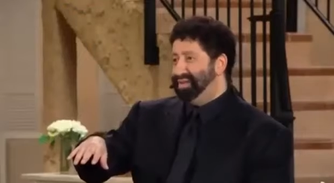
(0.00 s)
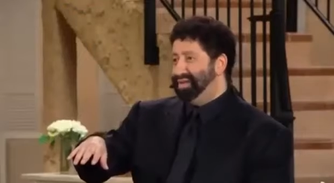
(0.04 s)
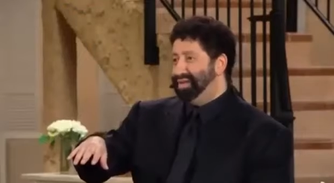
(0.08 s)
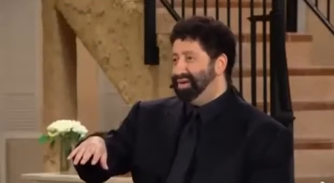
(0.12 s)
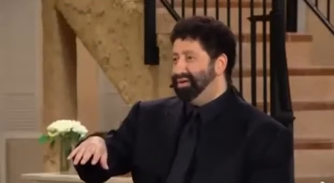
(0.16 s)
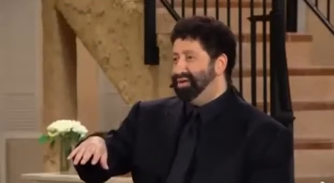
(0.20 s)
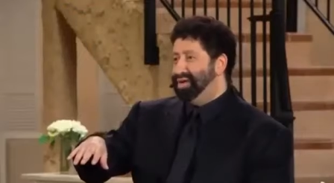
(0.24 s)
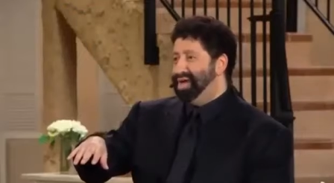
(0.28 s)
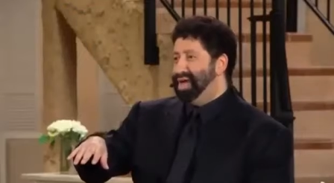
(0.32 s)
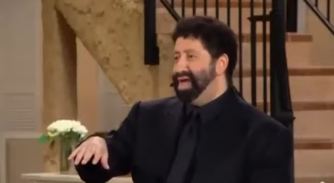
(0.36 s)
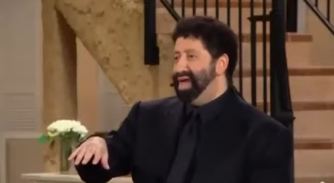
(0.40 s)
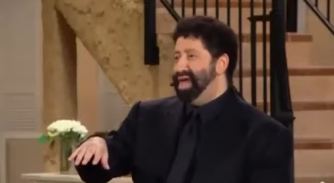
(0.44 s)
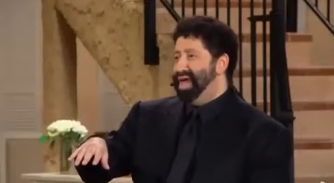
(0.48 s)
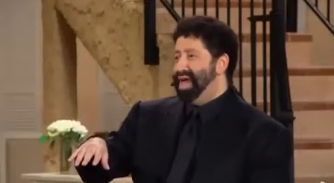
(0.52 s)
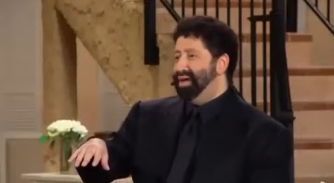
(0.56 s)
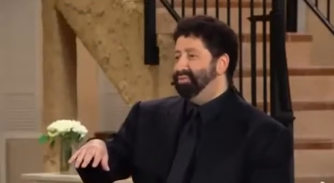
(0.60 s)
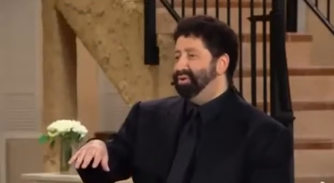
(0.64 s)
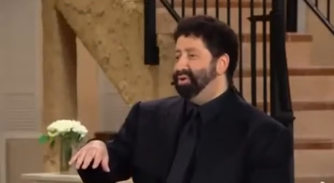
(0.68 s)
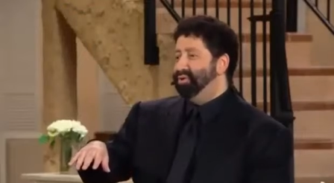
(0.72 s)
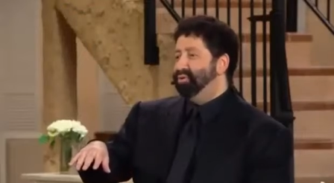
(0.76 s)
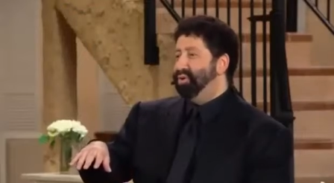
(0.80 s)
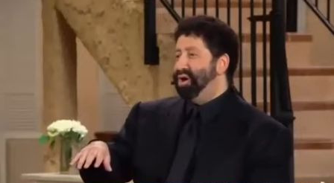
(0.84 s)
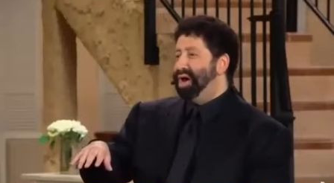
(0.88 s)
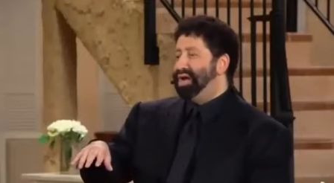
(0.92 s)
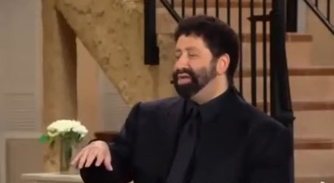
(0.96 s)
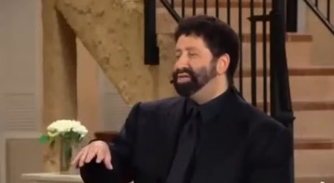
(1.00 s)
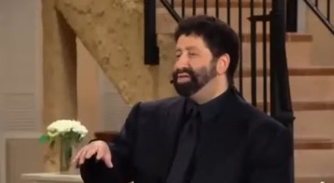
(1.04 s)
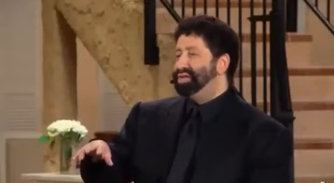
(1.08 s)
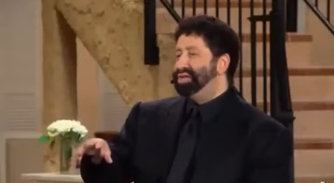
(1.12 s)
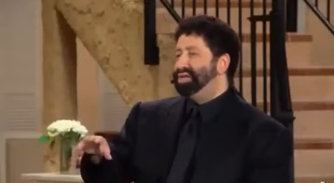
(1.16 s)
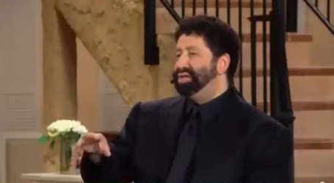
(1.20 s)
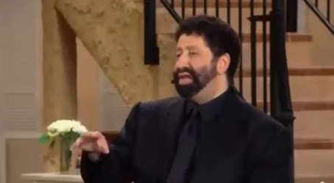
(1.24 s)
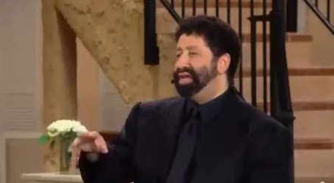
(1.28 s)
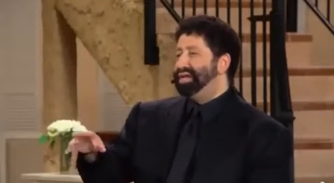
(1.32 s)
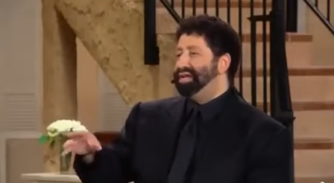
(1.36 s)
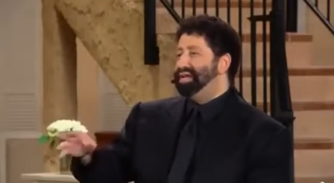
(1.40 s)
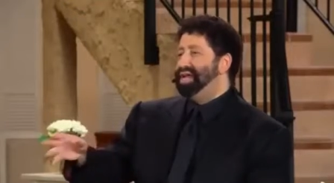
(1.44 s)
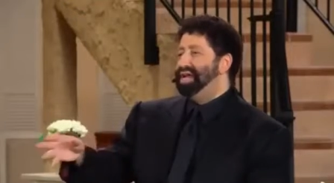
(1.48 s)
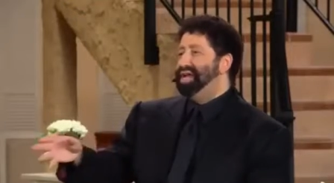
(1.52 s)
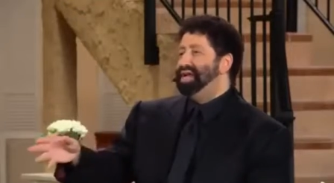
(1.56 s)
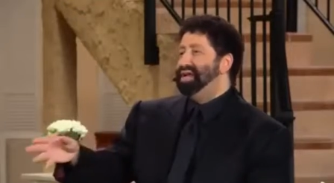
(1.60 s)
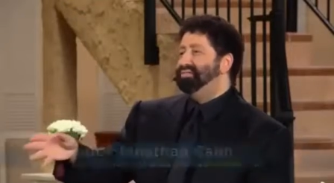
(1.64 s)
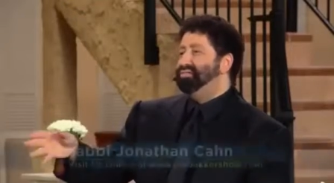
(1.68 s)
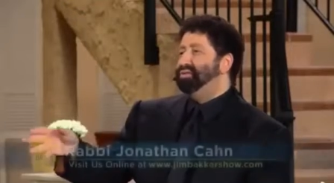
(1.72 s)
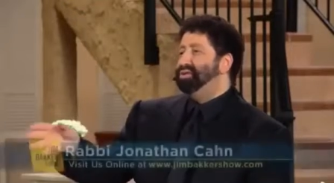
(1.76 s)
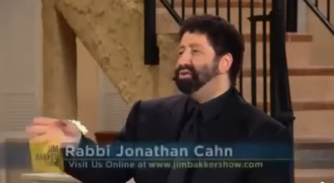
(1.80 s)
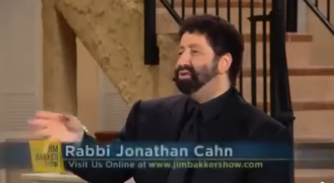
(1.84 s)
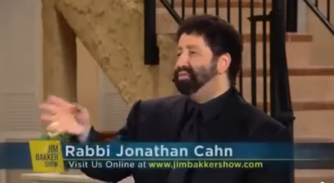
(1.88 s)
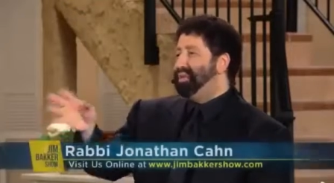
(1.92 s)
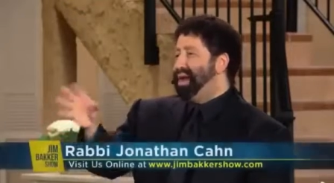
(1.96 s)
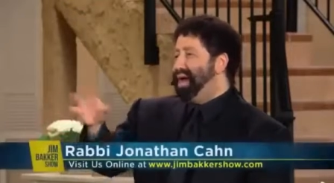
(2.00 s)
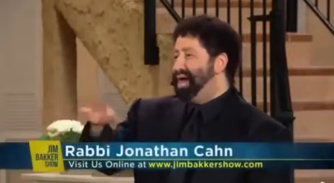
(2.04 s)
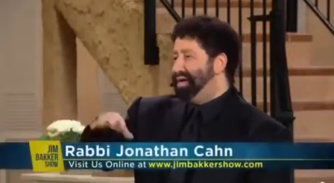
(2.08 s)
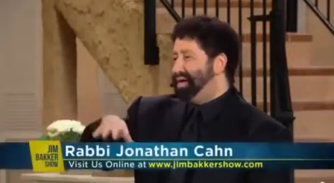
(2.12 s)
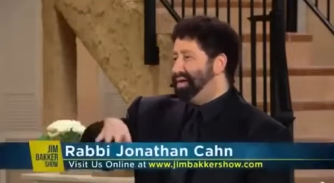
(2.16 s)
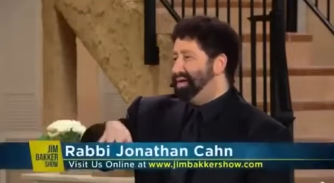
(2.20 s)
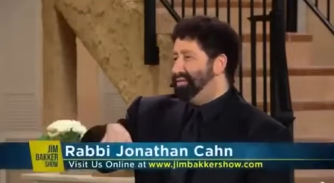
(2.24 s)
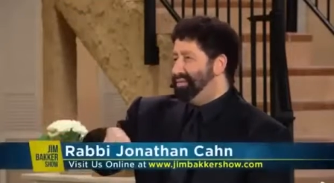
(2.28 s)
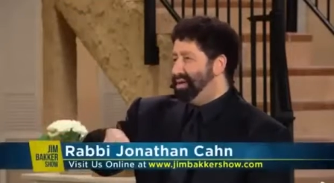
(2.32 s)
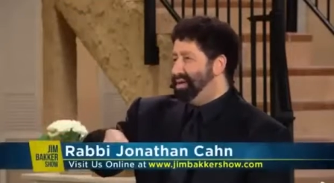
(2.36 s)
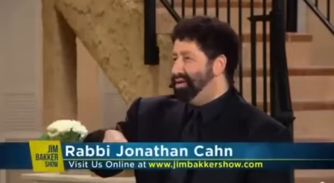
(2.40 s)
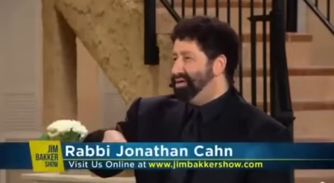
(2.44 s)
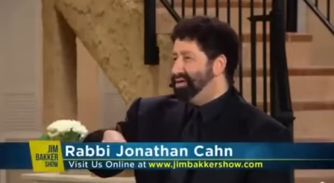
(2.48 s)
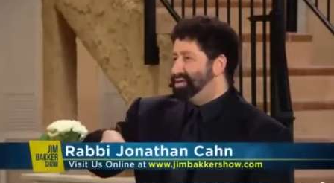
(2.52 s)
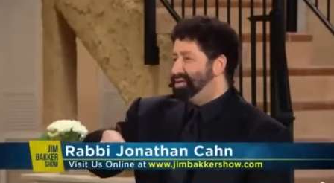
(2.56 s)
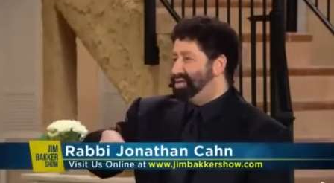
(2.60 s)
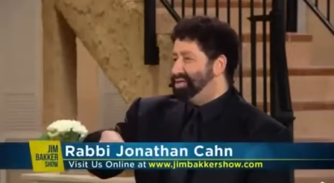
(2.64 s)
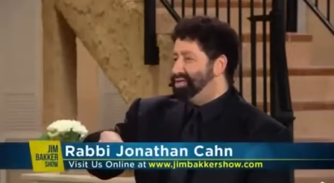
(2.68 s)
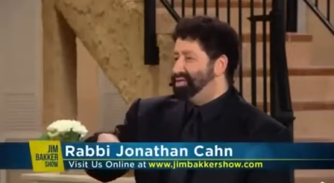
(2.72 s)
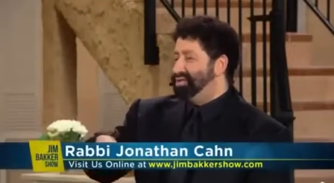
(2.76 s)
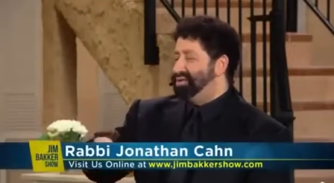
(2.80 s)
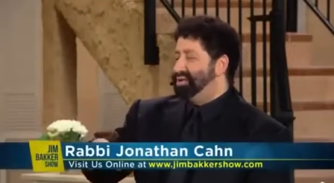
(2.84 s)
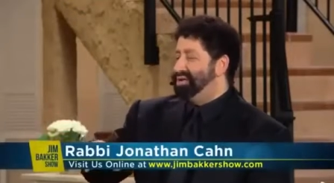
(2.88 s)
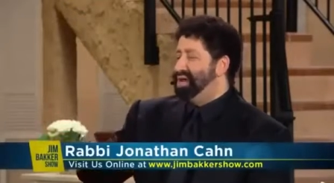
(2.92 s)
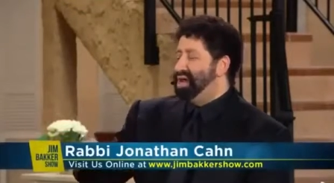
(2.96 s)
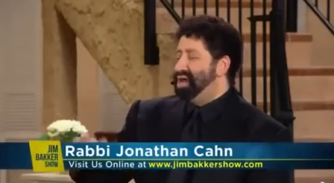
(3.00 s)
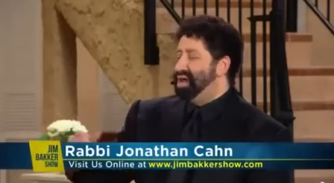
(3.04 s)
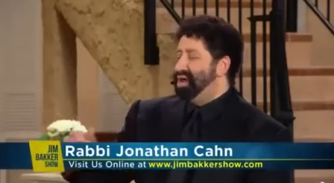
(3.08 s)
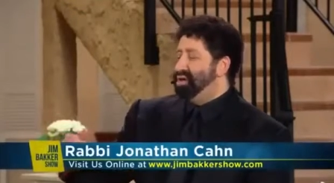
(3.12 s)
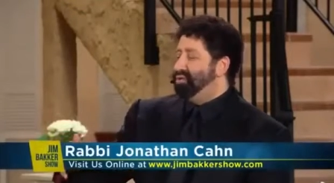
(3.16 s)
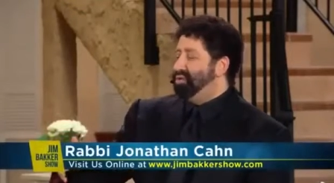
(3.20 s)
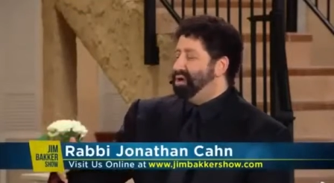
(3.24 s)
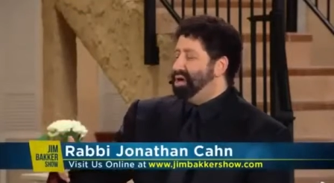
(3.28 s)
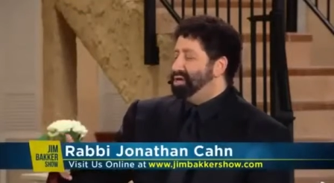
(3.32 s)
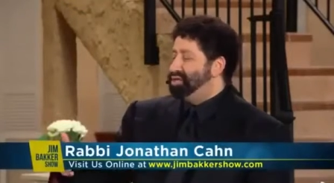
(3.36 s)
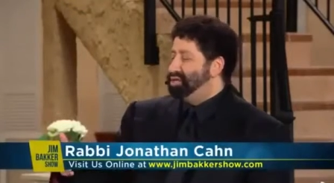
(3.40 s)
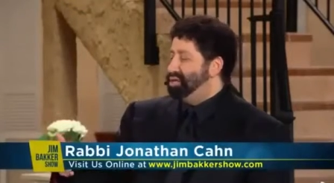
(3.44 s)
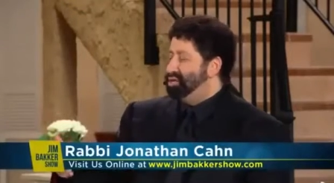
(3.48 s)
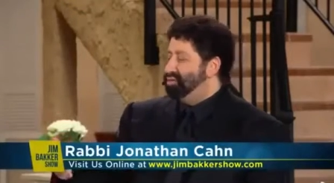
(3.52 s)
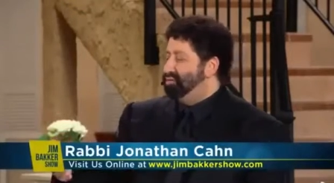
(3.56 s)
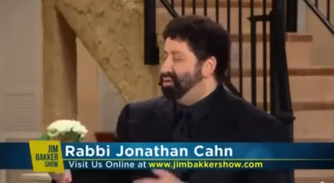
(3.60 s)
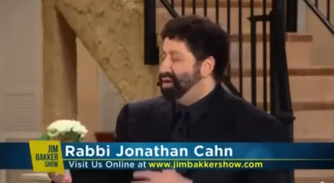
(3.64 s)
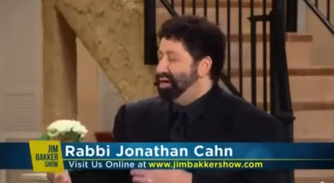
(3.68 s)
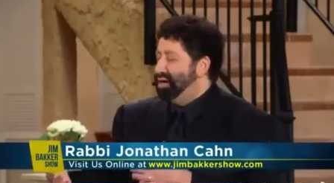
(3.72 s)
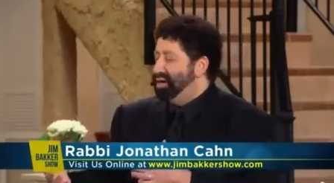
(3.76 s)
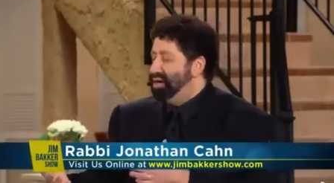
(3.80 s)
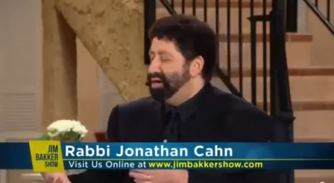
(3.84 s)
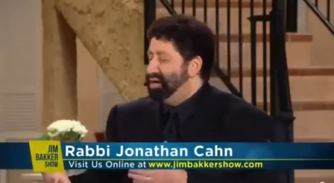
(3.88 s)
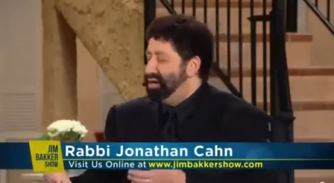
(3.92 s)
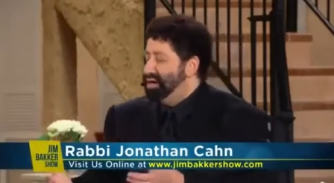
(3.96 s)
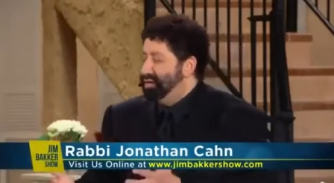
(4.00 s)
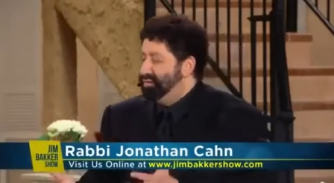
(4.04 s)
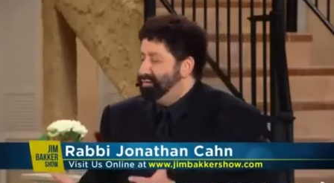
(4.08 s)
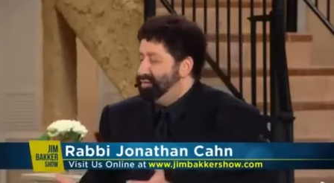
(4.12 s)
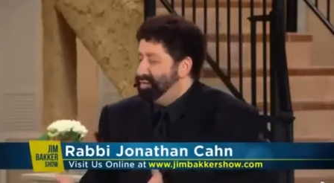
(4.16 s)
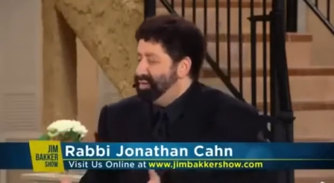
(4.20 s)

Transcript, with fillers: right. You know. And we're watching, like, if you go back in America's history, watching where,